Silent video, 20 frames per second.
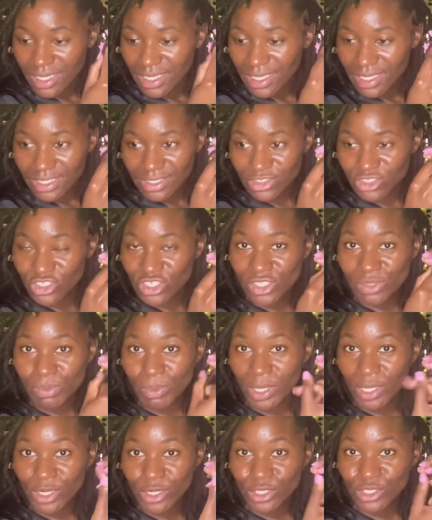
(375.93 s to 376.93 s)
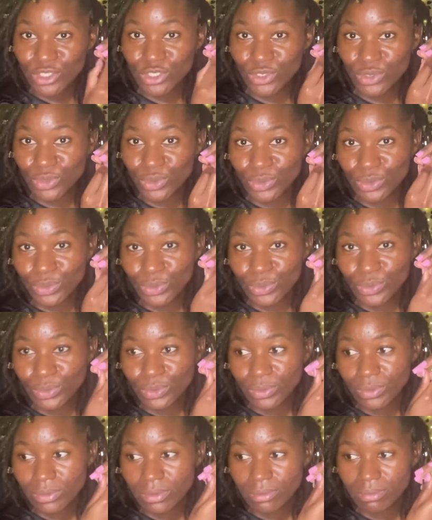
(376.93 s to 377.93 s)
it's just better to
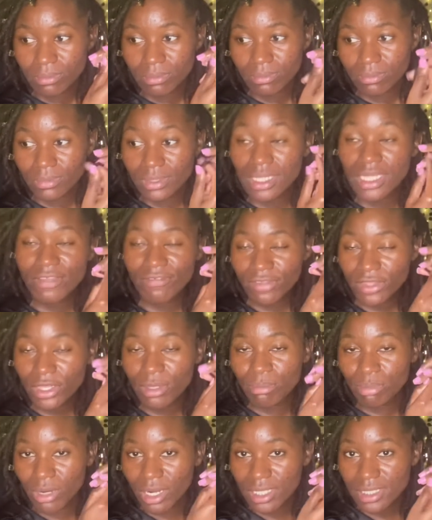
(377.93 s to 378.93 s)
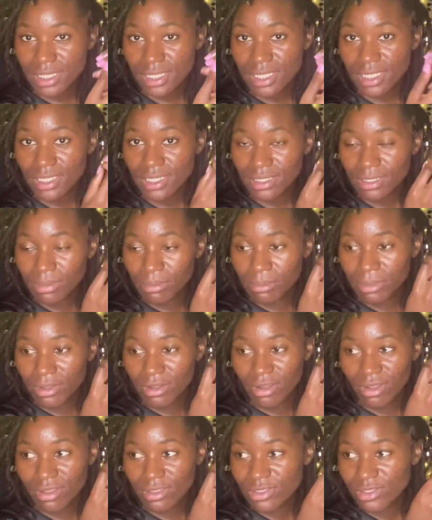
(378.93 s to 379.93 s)
live in the present, but
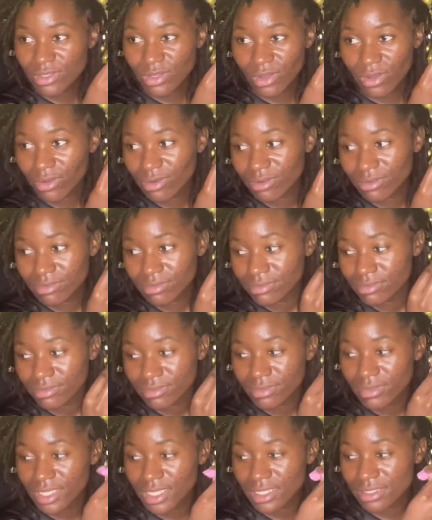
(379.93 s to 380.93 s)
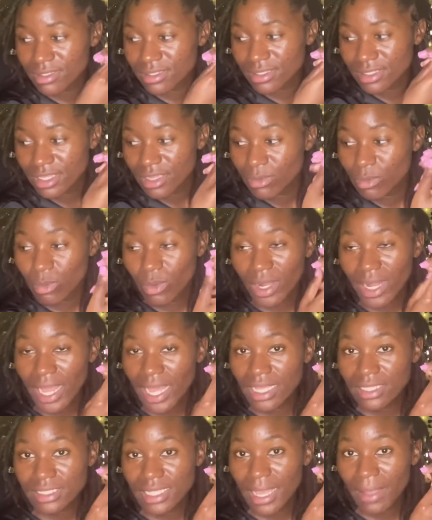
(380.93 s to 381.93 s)
also what
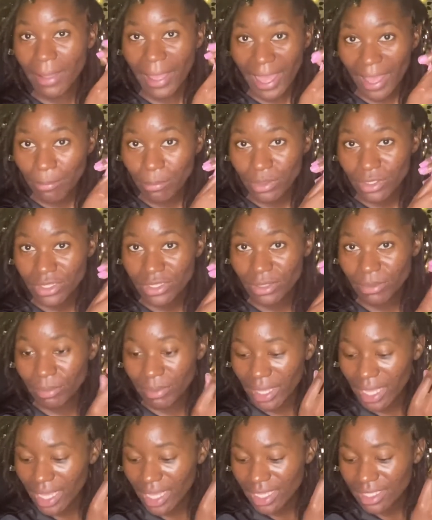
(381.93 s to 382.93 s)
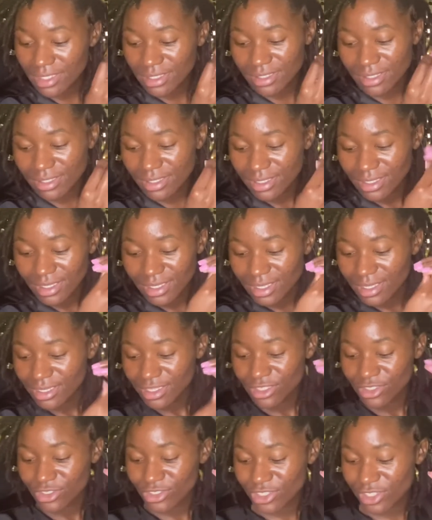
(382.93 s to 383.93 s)
has happened in the past
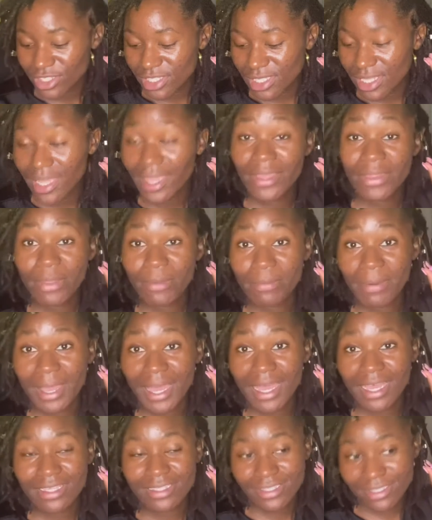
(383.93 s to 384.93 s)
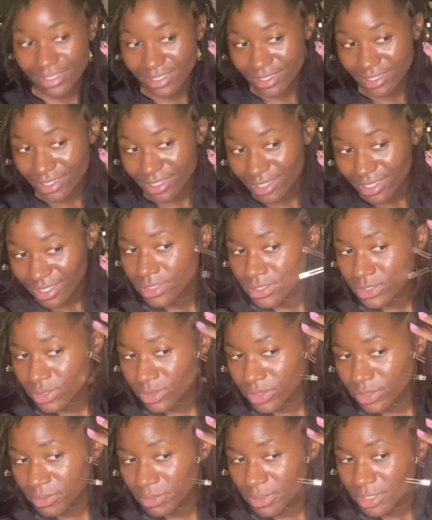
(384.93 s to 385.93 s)
should stay in the past. So
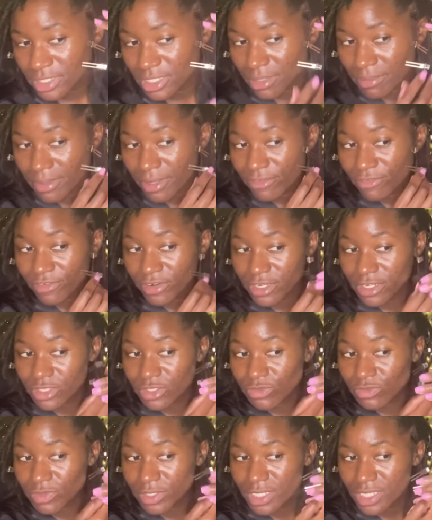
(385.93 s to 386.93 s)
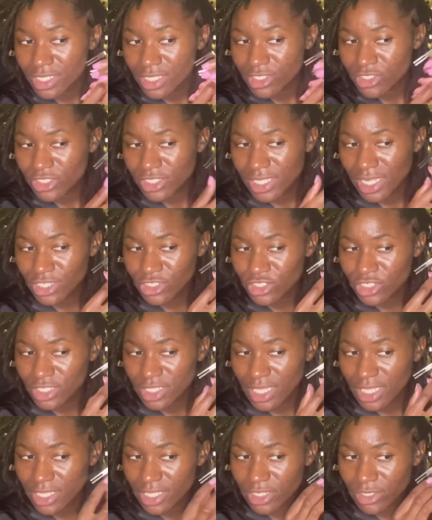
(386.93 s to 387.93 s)
the book that my friend is reading, she's actually
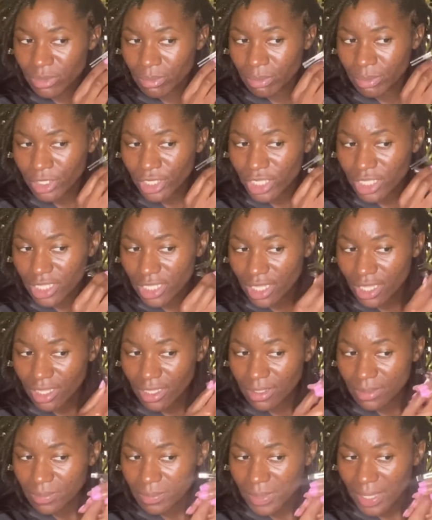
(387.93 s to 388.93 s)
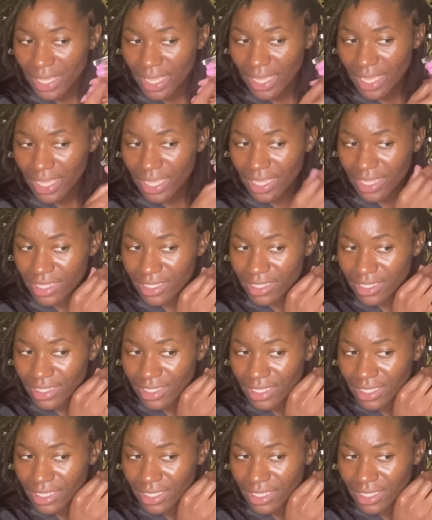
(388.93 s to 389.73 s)
like in a book club, and